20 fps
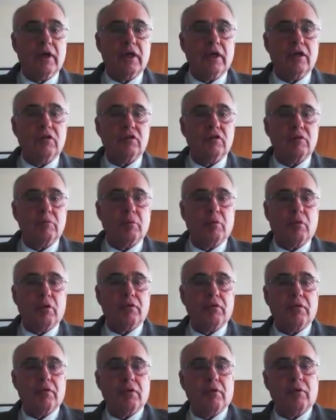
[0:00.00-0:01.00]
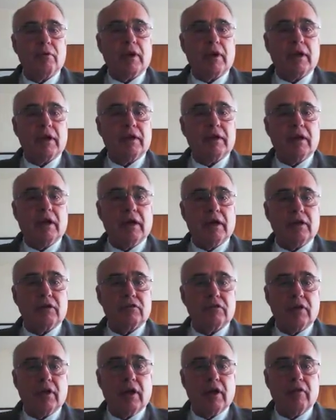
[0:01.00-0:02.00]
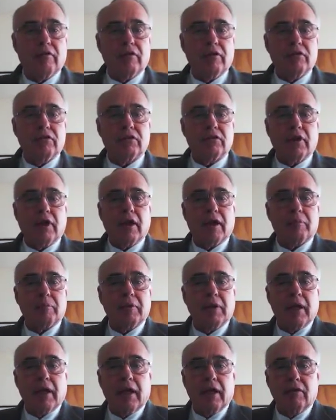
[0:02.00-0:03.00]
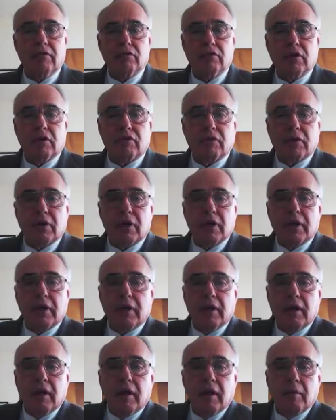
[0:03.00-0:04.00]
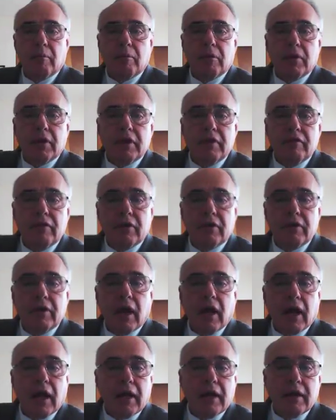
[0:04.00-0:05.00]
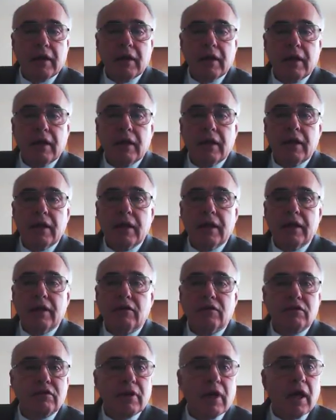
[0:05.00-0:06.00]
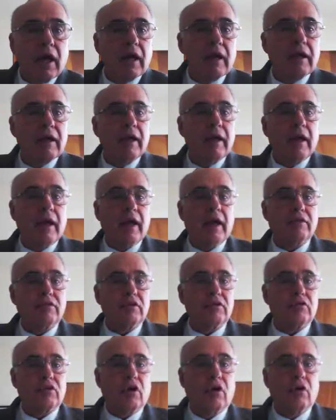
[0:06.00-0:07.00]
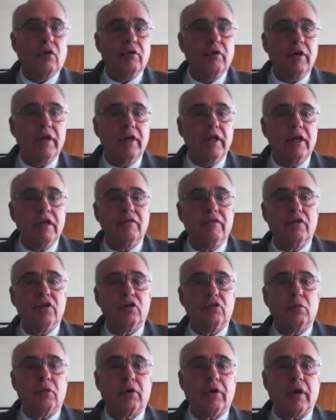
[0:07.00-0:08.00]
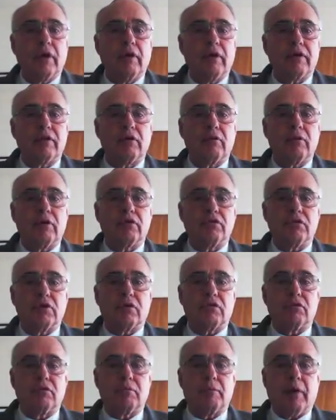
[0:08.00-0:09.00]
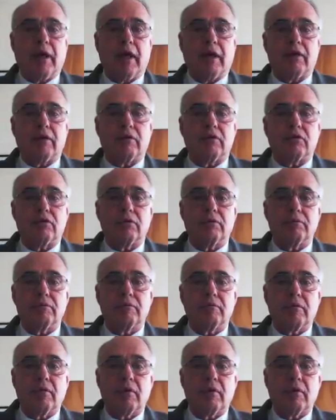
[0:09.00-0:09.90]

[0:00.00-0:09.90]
It is important to recognize that every stock behaves differently. Believe it or not, each stock has its own individual characteristics and patterns.